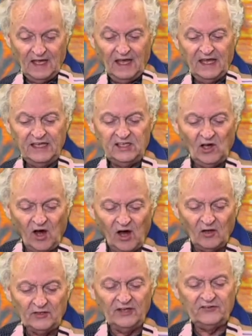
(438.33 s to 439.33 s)
he
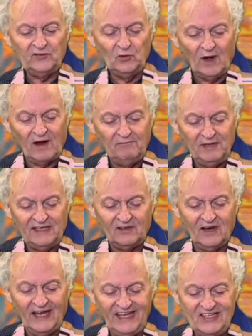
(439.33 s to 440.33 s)
called us to our
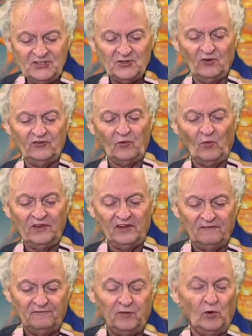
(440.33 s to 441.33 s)
better angels with a
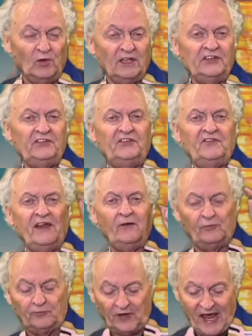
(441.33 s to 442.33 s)
voice that
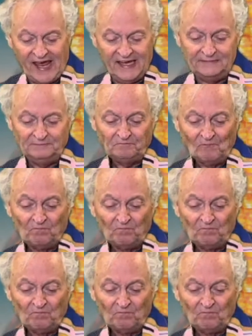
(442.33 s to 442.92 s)
rang